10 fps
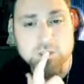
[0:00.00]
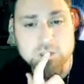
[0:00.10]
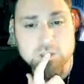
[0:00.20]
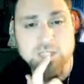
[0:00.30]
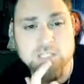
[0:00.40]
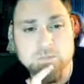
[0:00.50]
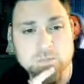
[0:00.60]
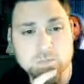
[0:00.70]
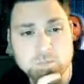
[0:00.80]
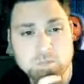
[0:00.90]
Really, really
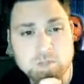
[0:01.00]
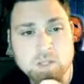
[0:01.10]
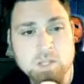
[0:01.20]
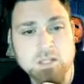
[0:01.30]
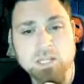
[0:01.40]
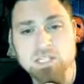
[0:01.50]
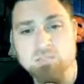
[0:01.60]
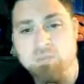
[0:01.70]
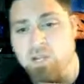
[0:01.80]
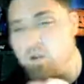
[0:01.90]
big fish with really
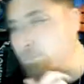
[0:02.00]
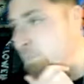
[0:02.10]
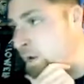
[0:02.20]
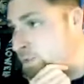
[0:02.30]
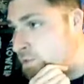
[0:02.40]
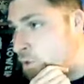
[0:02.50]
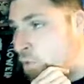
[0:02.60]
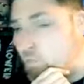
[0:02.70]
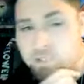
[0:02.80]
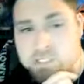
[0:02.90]
big teeth. By
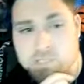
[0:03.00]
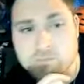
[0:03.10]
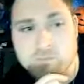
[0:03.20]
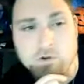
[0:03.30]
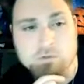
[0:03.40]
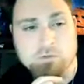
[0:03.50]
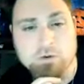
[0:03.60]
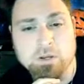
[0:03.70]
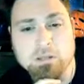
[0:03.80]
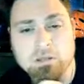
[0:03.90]
dolphins in part
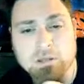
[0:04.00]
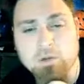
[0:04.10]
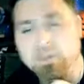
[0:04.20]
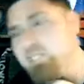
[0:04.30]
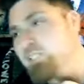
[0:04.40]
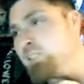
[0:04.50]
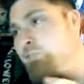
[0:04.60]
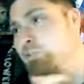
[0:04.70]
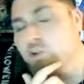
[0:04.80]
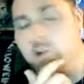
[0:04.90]
3. Oh, wait, that's a
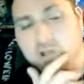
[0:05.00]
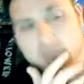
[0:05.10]
different shark.